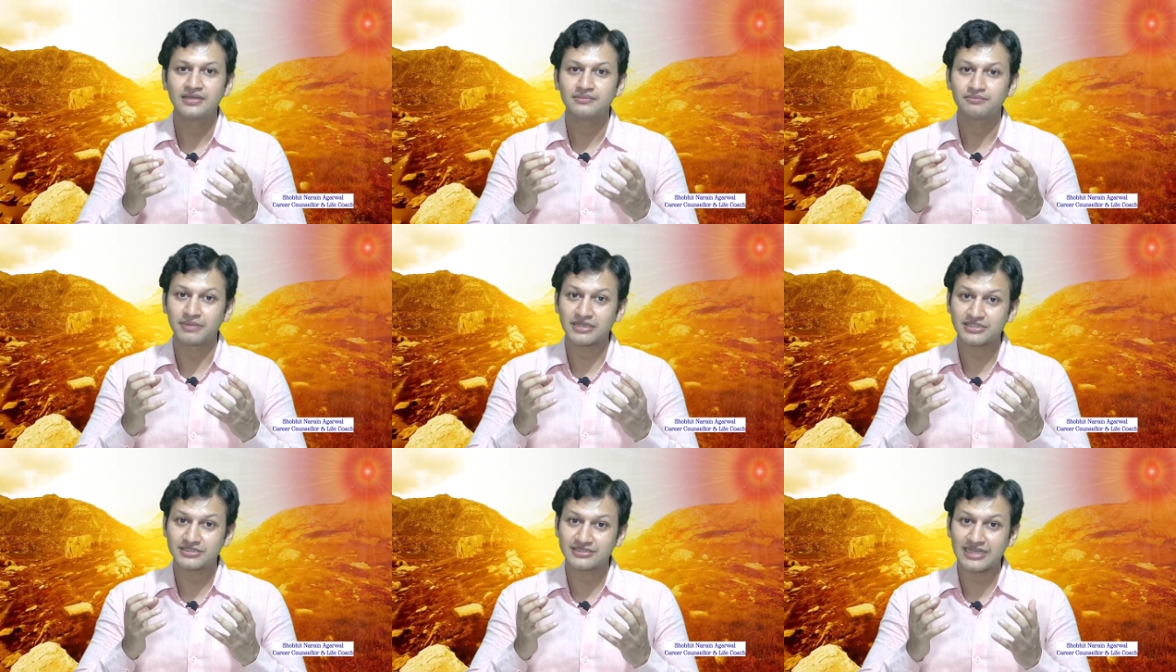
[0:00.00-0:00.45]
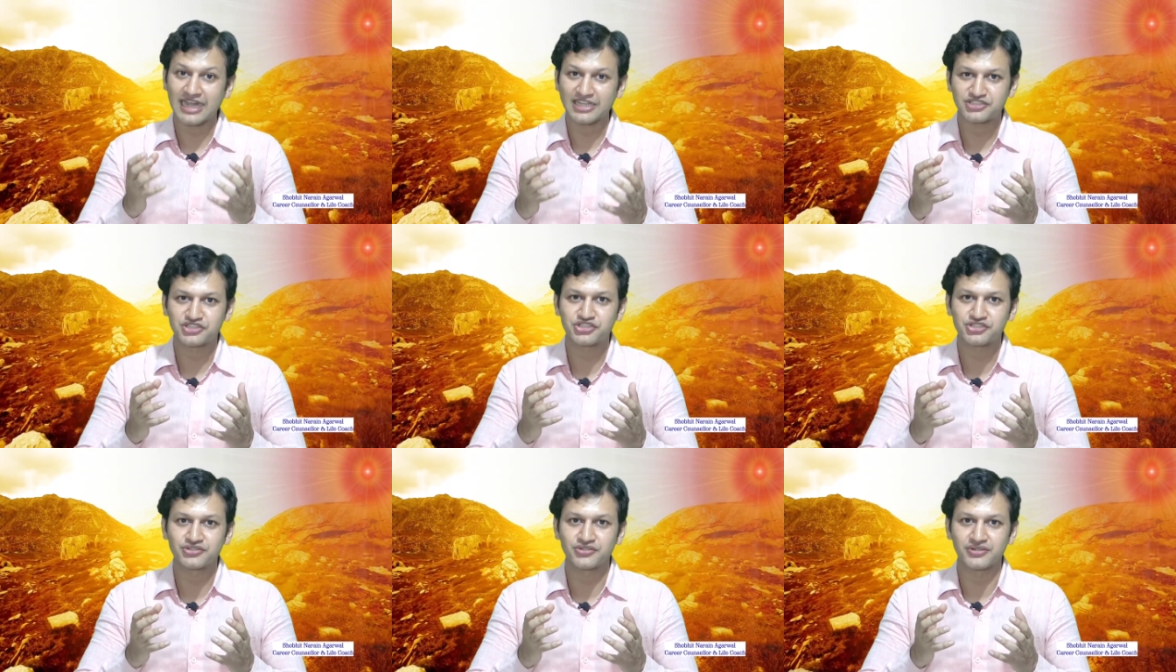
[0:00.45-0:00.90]
but
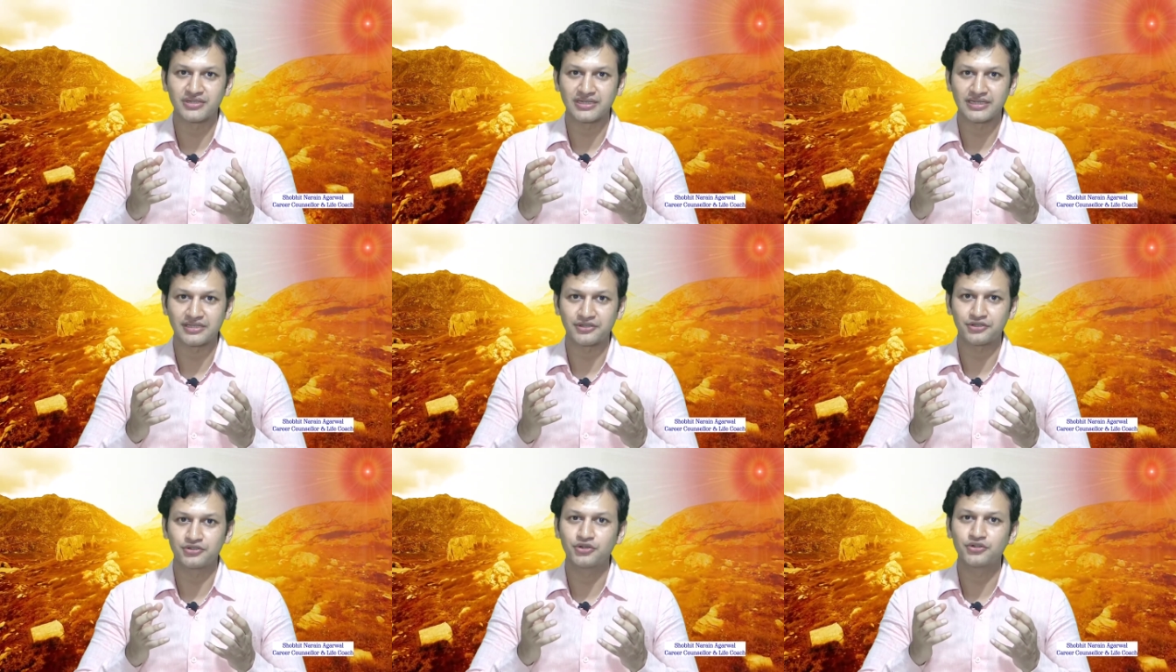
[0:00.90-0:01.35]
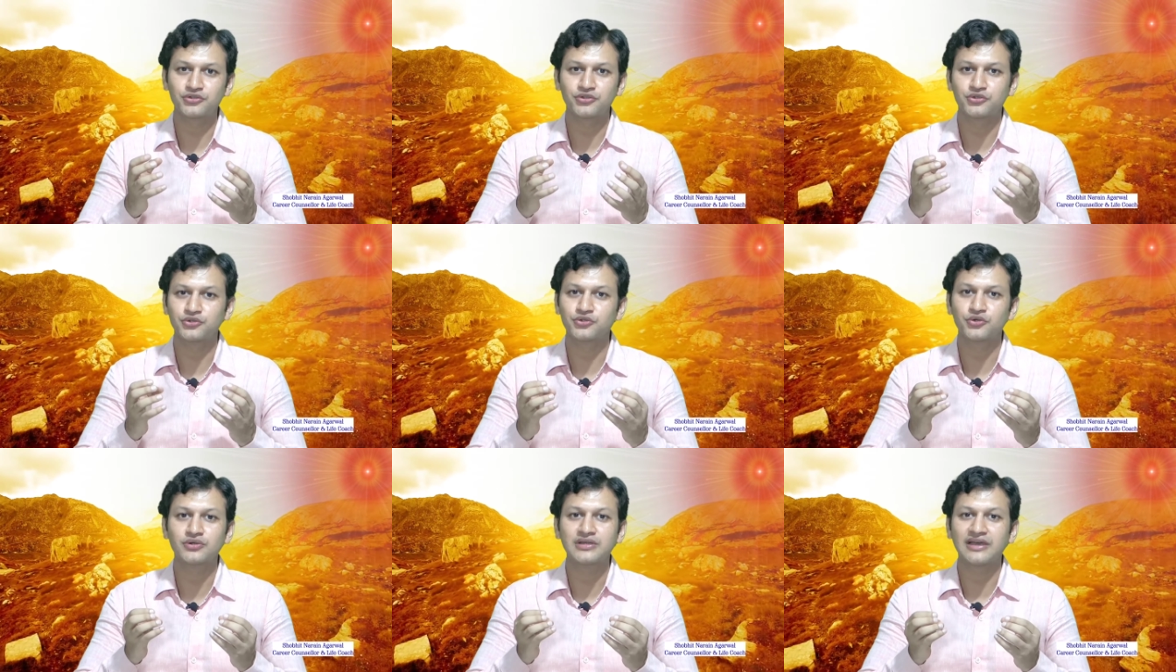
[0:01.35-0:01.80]
naturally. You know,
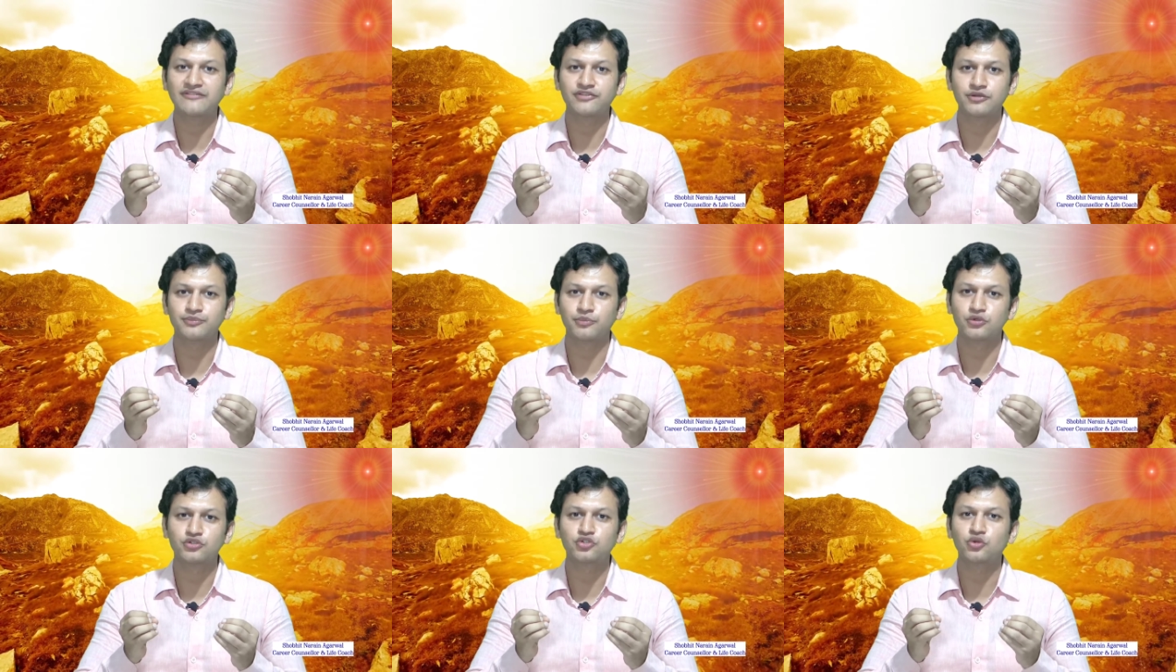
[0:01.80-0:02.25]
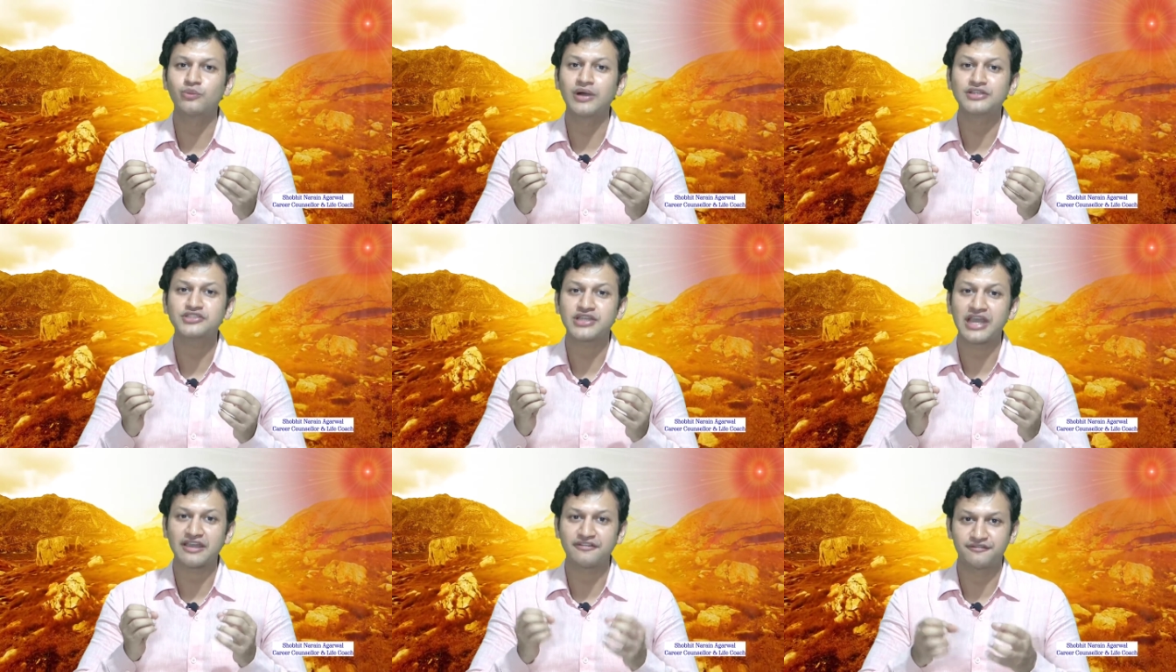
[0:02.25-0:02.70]
you don't have to put too
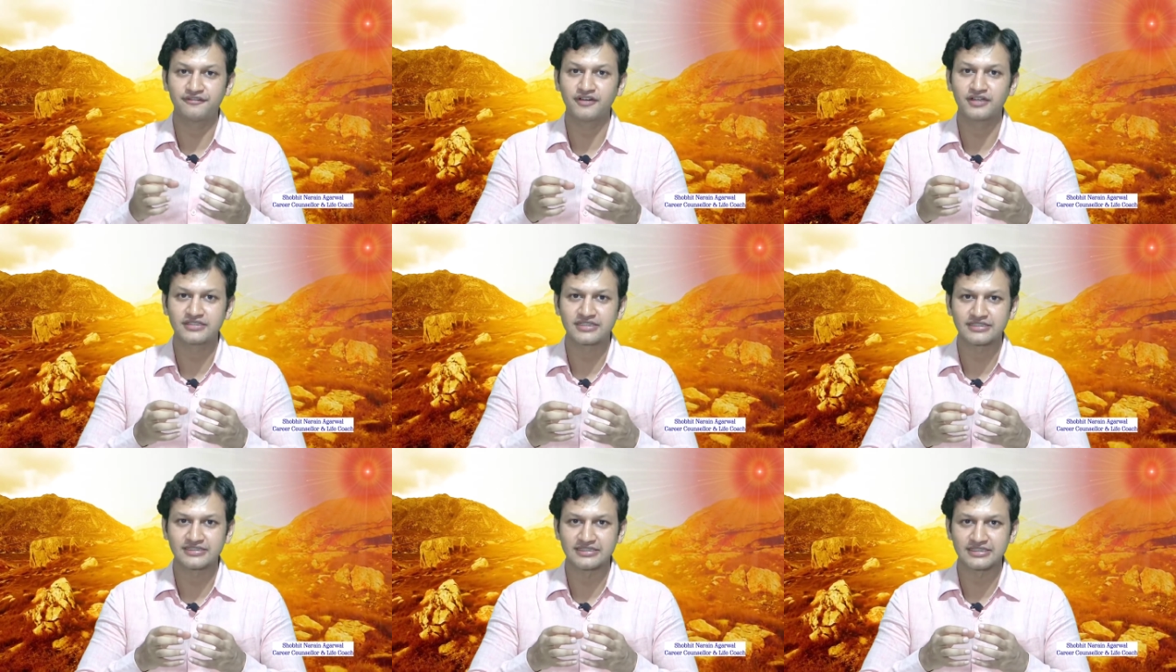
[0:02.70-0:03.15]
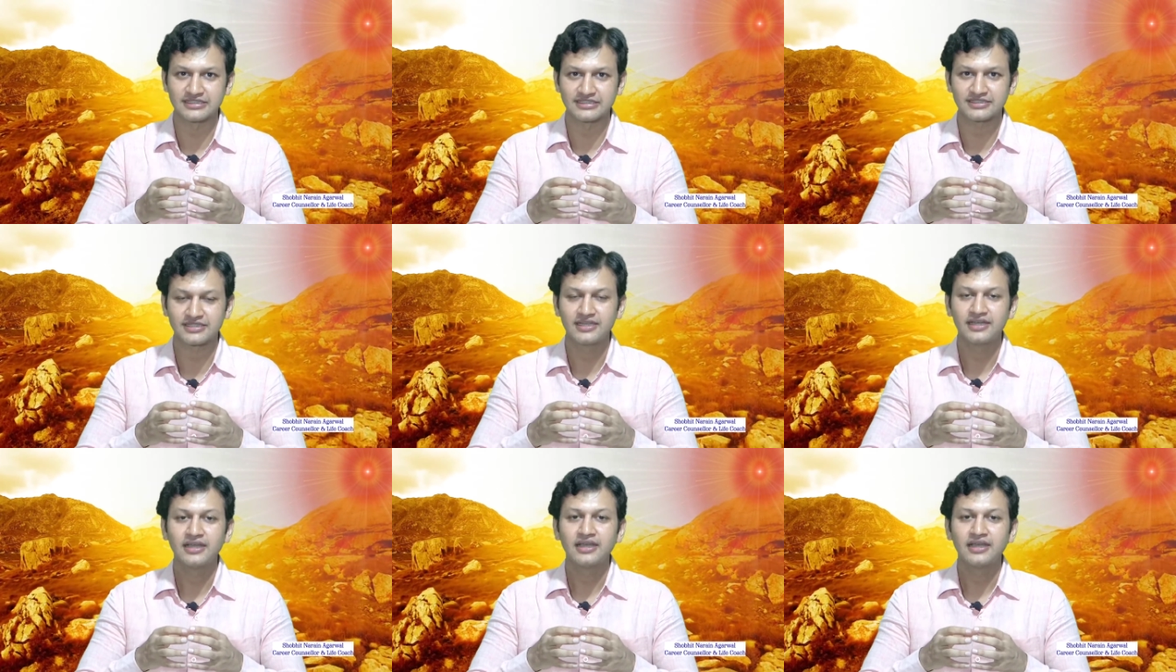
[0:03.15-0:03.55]
much effort in it.